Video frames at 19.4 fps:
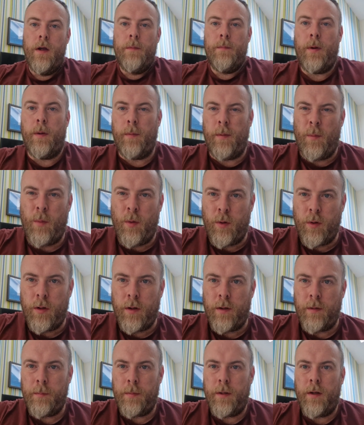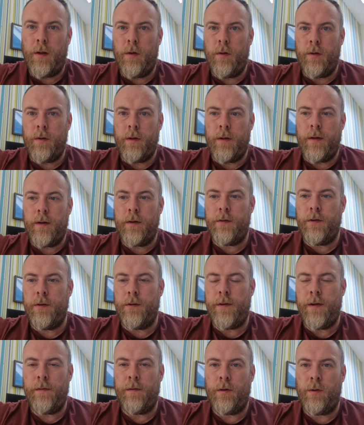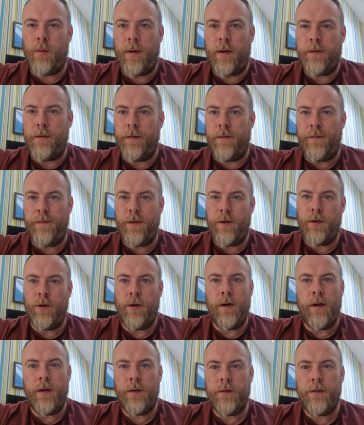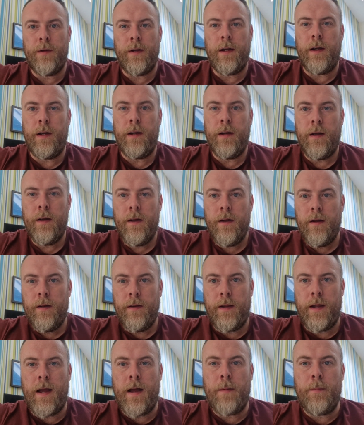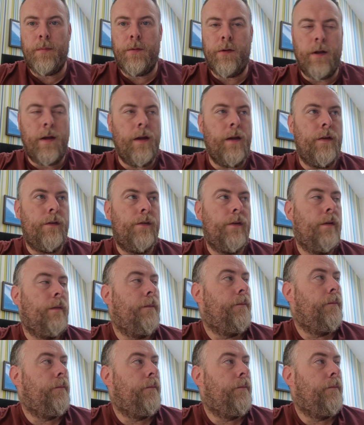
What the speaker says: probably walk a little bit longer than that, because it's never quite as efficient as the app says.